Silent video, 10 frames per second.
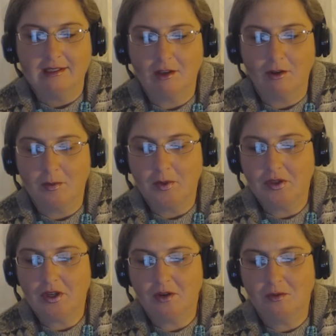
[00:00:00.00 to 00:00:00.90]
So the
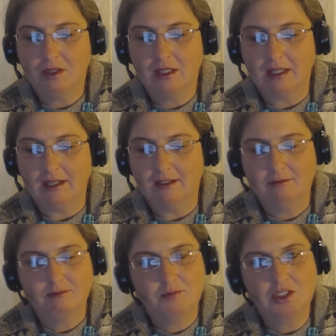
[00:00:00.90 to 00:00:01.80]
Moon card really
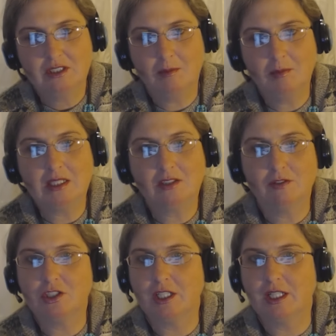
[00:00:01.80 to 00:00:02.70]
just
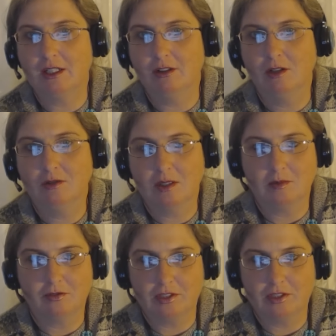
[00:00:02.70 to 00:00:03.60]
something's fishy, and you know
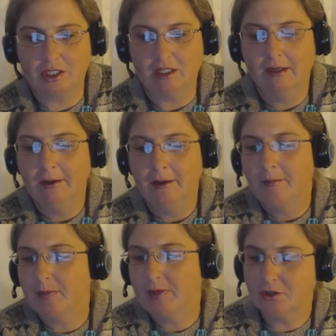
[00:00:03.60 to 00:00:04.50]
something's fishy.
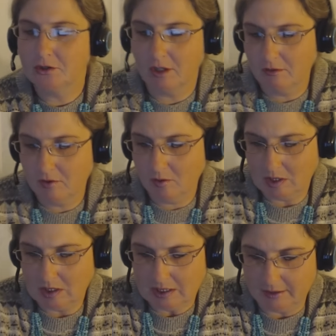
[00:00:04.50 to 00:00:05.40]
And that's your card for
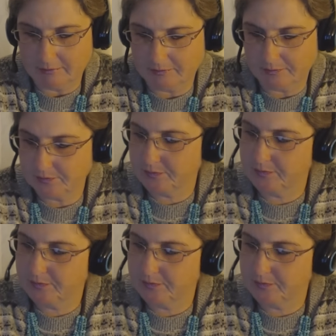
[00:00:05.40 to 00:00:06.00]
Wednesday.